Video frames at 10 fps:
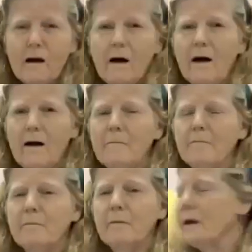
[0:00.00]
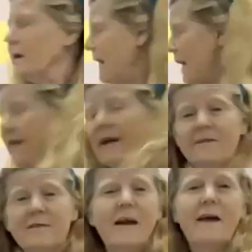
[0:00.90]
Now that
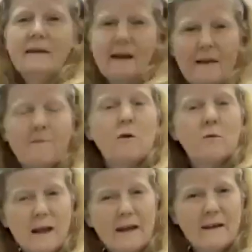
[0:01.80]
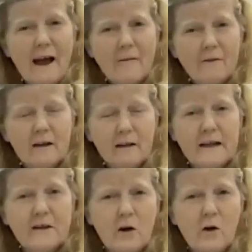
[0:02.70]
said, if you need to have a
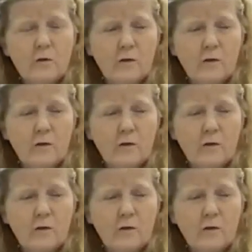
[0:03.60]
clean coat